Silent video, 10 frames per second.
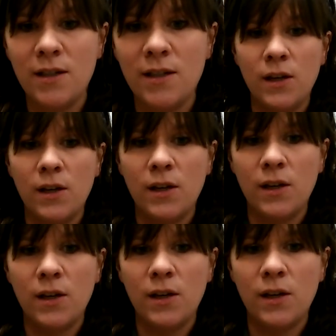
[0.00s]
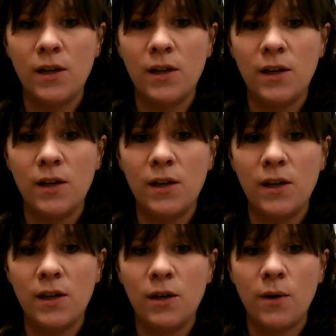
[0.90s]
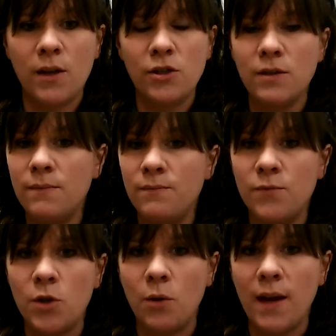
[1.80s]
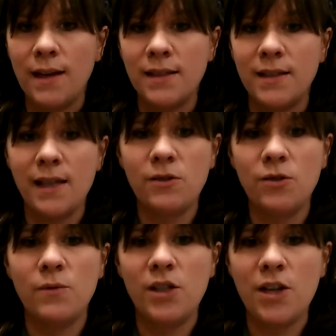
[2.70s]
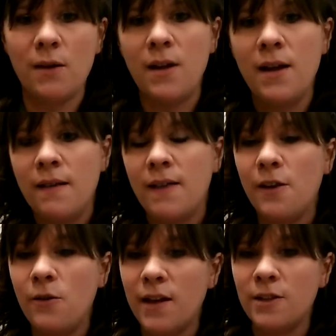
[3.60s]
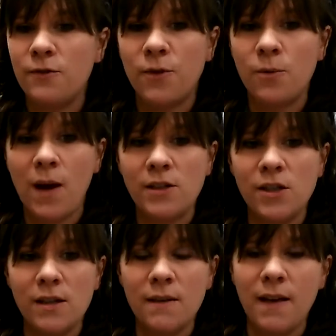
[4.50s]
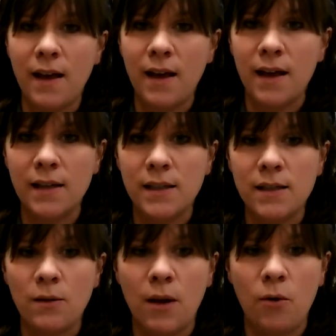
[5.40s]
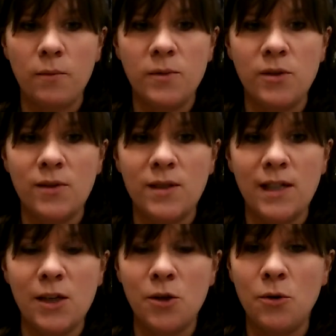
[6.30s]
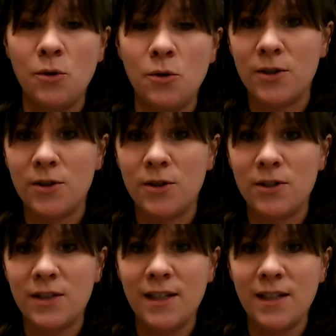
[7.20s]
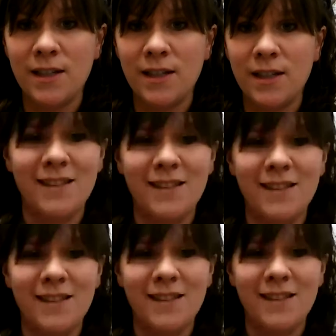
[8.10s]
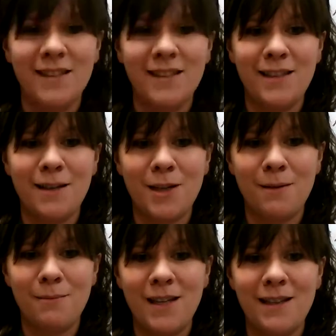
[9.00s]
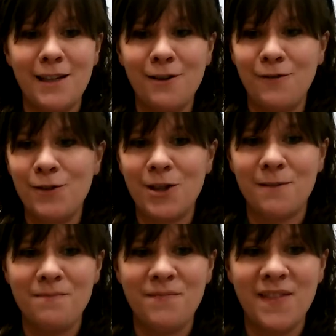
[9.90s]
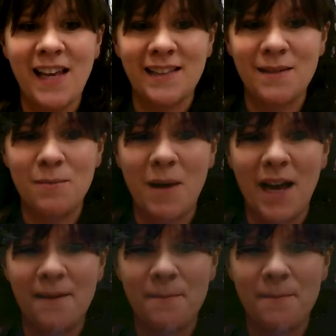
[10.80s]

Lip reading: And if you have any questions, don't hesitate to reach out. Thank you guys for watching, and hope to see you in person at sometime in the near future. Thanks. Bye-bye.